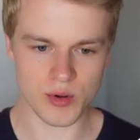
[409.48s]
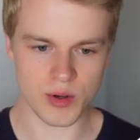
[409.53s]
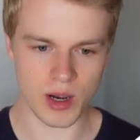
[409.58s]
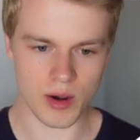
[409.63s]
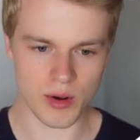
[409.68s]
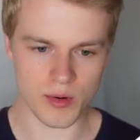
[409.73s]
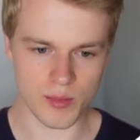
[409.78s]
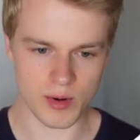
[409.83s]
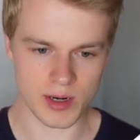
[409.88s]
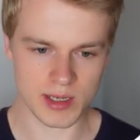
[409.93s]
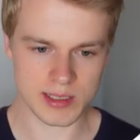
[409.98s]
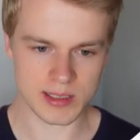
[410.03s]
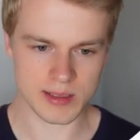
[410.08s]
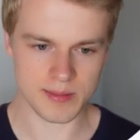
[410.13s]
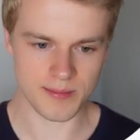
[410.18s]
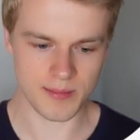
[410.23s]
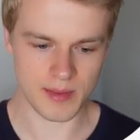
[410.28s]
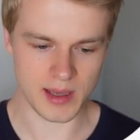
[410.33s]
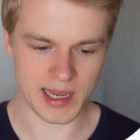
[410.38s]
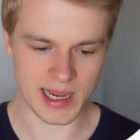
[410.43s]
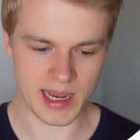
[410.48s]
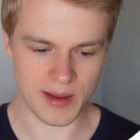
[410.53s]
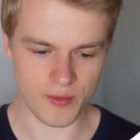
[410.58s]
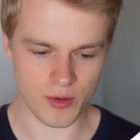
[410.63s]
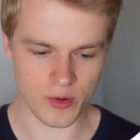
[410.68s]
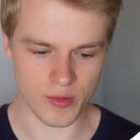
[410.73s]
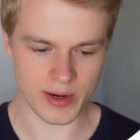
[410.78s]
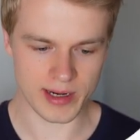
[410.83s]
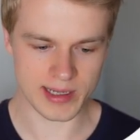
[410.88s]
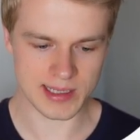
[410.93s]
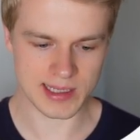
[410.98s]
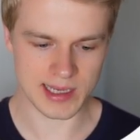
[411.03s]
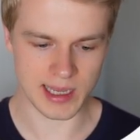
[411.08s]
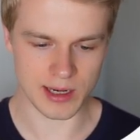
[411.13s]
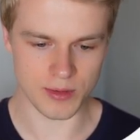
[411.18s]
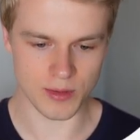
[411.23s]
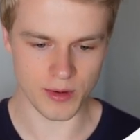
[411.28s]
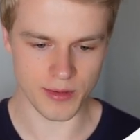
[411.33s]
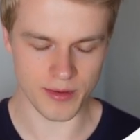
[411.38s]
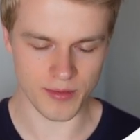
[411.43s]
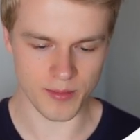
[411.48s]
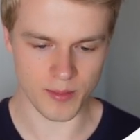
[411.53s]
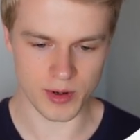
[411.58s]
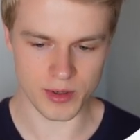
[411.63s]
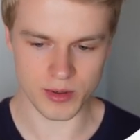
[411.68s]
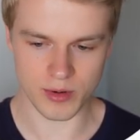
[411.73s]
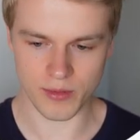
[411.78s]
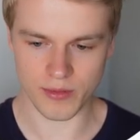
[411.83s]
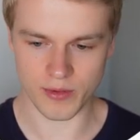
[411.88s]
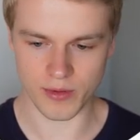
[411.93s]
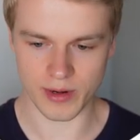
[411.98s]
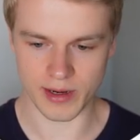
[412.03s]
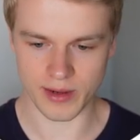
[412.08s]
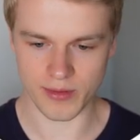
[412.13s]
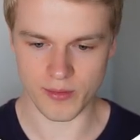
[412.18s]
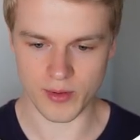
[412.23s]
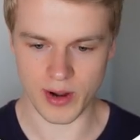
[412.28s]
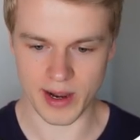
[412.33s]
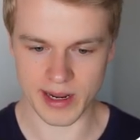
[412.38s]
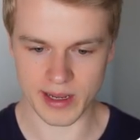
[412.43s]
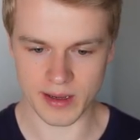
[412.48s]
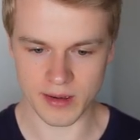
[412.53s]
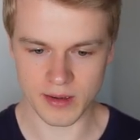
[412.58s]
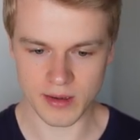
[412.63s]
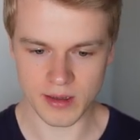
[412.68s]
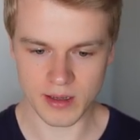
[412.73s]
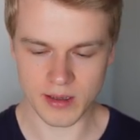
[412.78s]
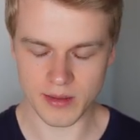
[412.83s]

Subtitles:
you how it works, I have already scheduled this module, so it is running.